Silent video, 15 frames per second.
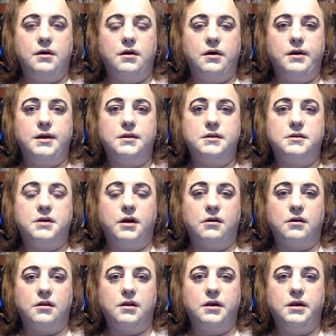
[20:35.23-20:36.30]

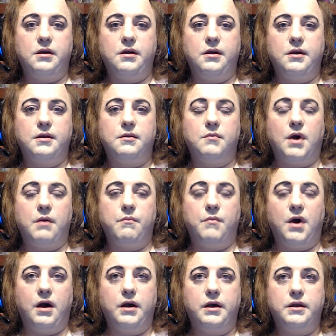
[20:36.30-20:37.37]
internally, in my
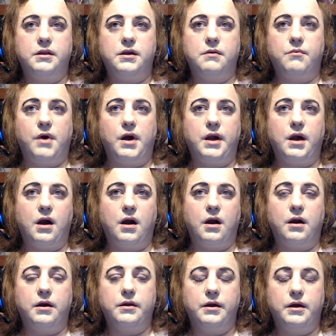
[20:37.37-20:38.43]
mind, in my
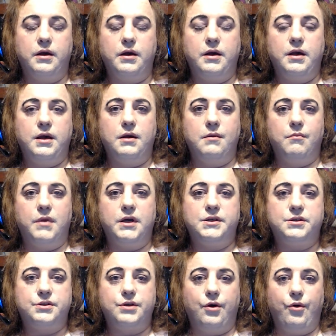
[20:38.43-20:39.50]
heart, in my
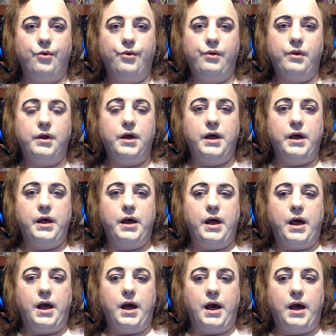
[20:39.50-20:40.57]
soul,
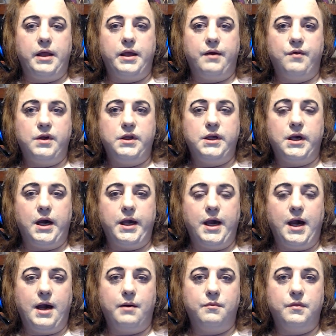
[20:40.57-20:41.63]
and everything I
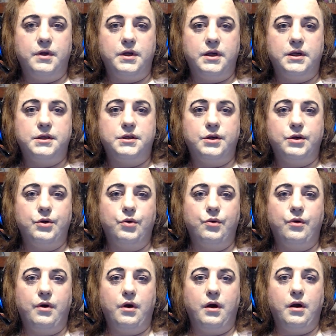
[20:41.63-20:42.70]
am is
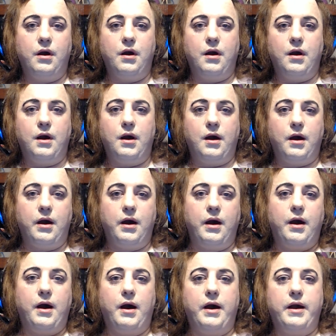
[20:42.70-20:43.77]
who
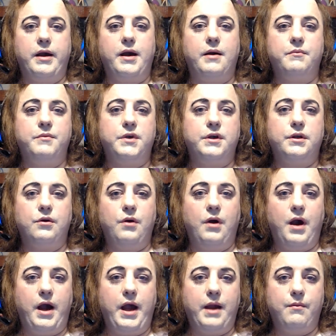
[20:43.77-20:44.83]
I am, you know?
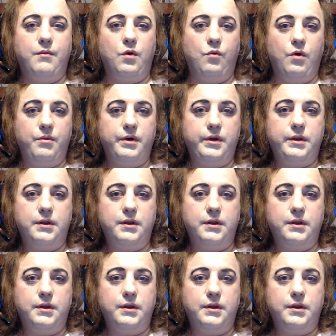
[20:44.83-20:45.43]
I am a woman.